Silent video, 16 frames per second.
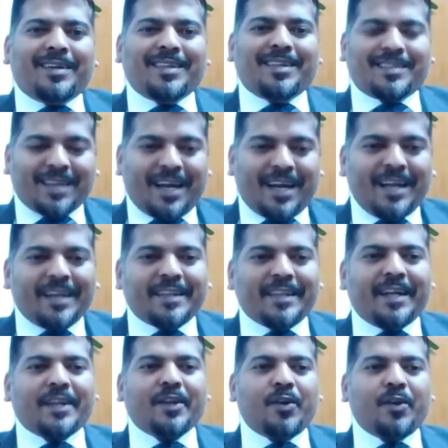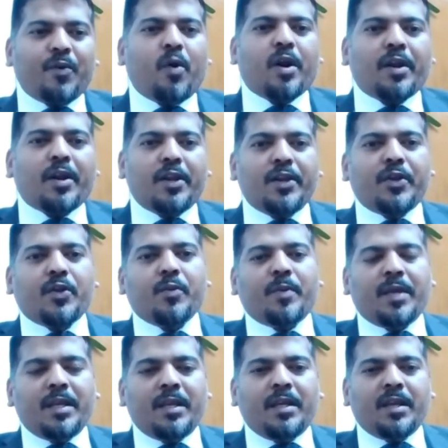decide that what need to
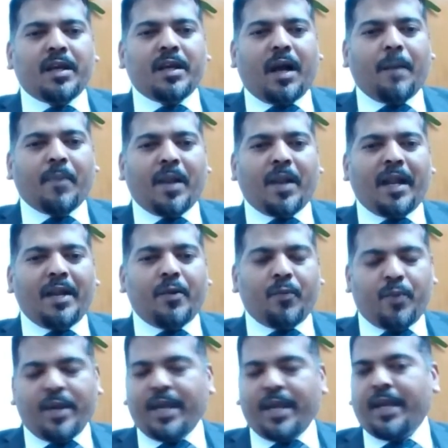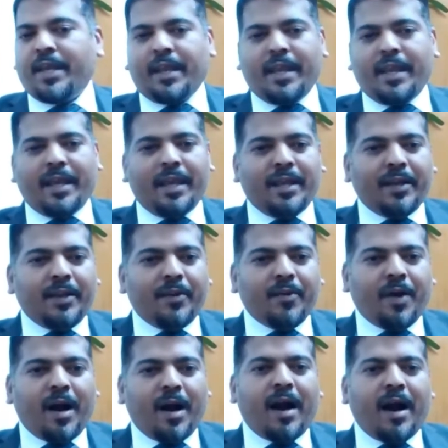be applied where, and
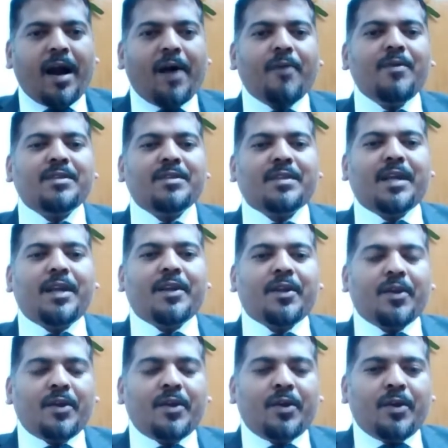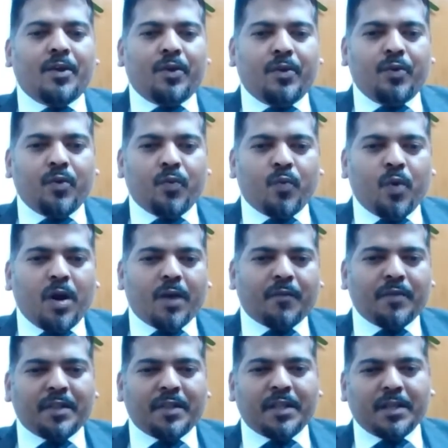how is that you work
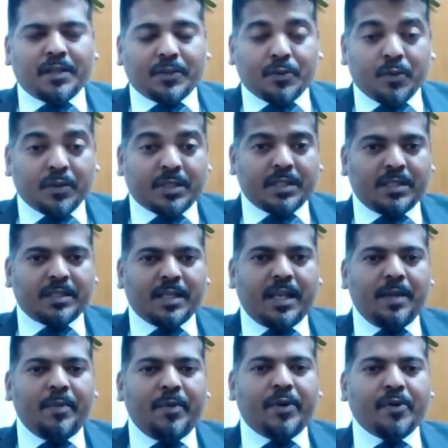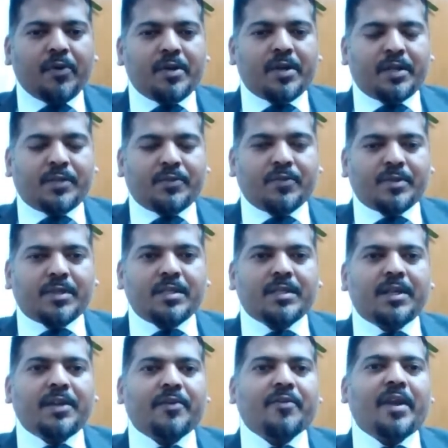with the resources, the limited resources,
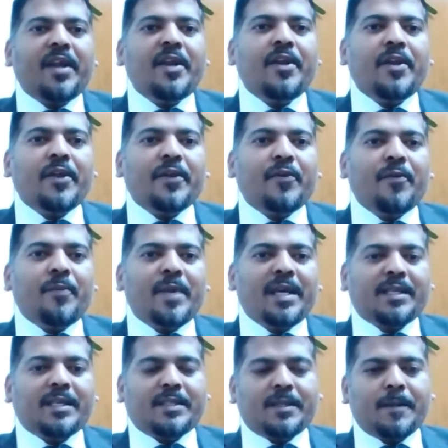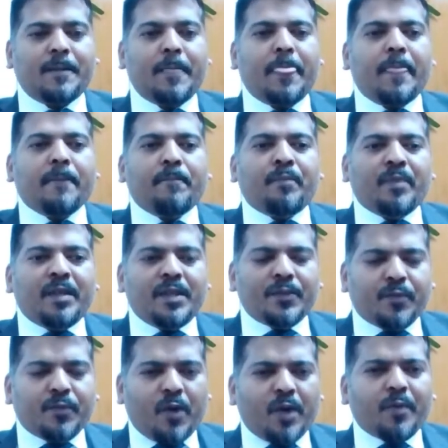and trying to give best,
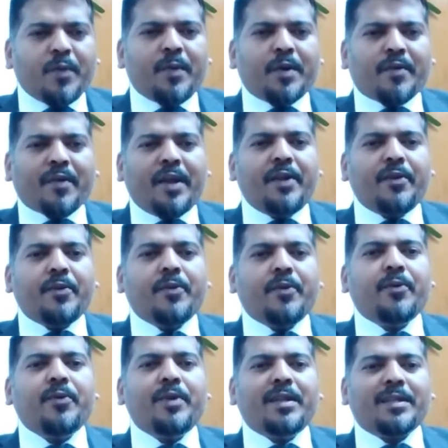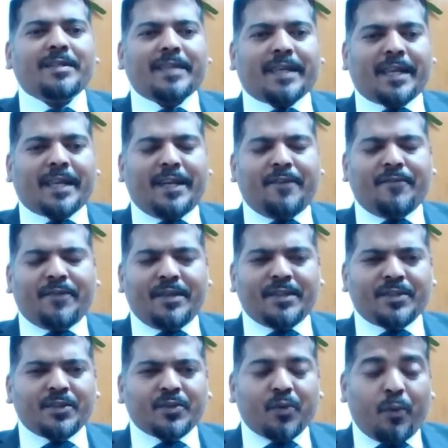is what we were trying to do in a second
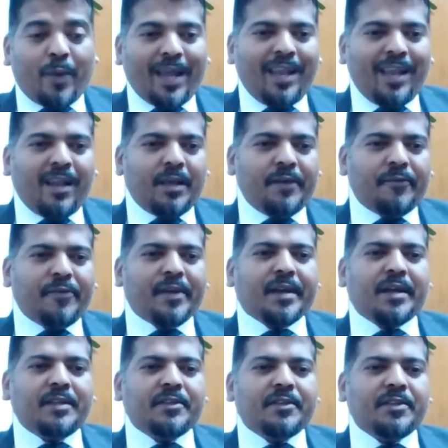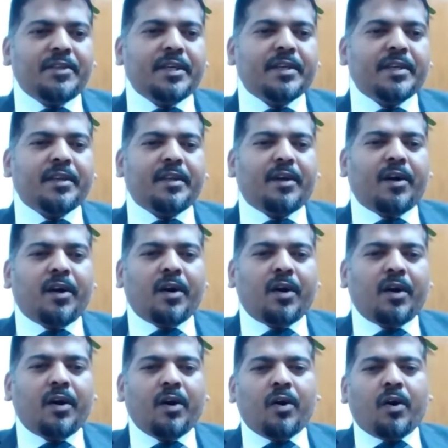phase. So, well, if we consider
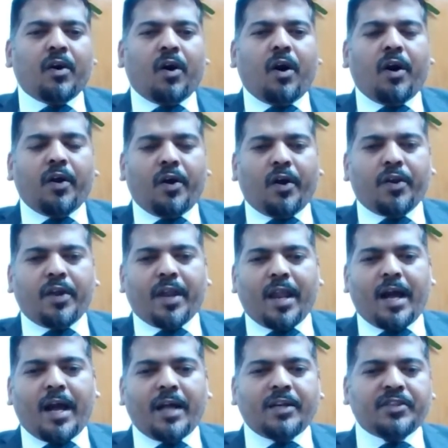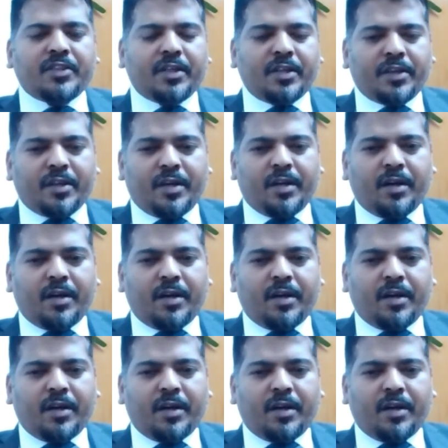on a larger